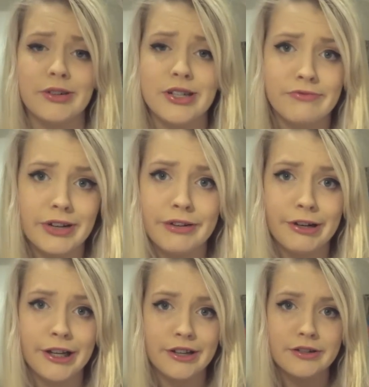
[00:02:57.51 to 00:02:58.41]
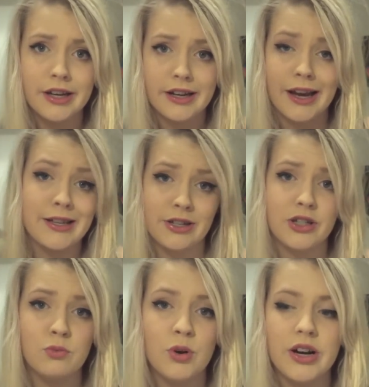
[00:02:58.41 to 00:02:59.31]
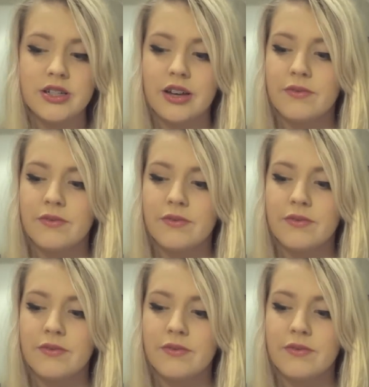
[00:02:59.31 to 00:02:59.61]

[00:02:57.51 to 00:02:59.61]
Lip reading: which is really good, and it has actually worked.